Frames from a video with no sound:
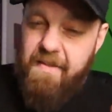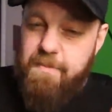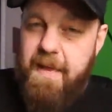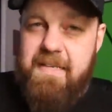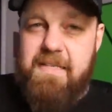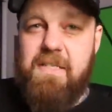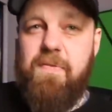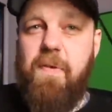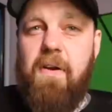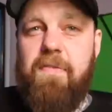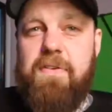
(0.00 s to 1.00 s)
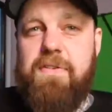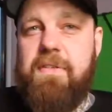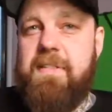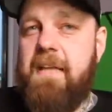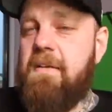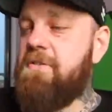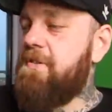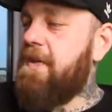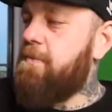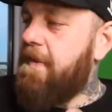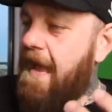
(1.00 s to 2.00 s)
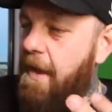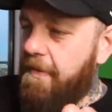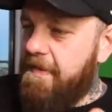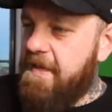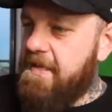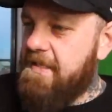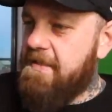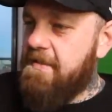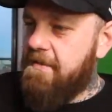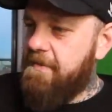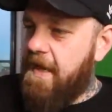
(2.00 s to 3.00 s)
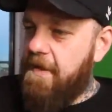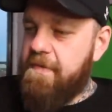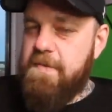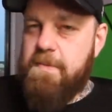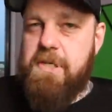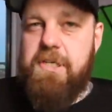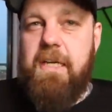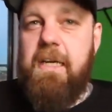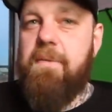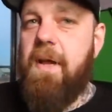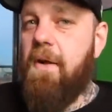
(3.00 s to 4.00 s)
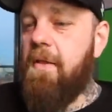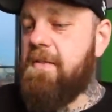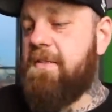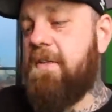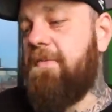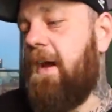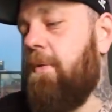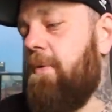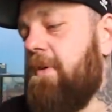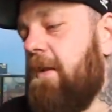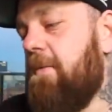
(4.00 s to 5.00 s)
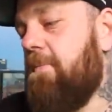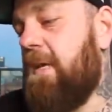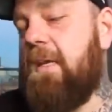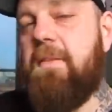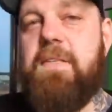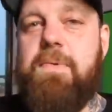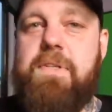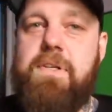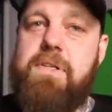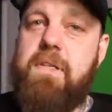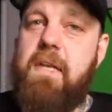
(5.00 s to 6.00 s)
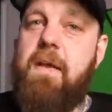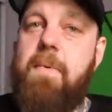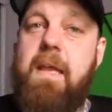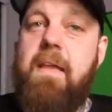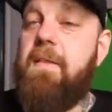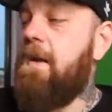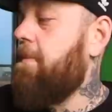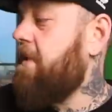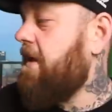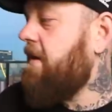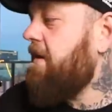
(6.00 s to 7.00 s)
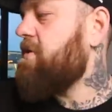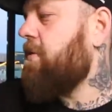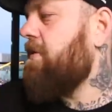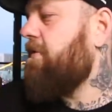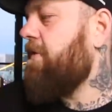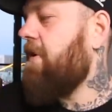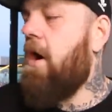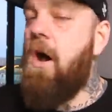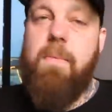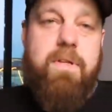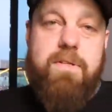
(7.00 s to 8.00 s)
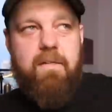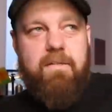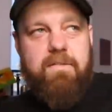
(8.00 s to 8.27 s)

of the basis of artificial intelligence. Like without this machine, without all this stuff, I wouldn't be in this position that I'm in. It's sort of an homage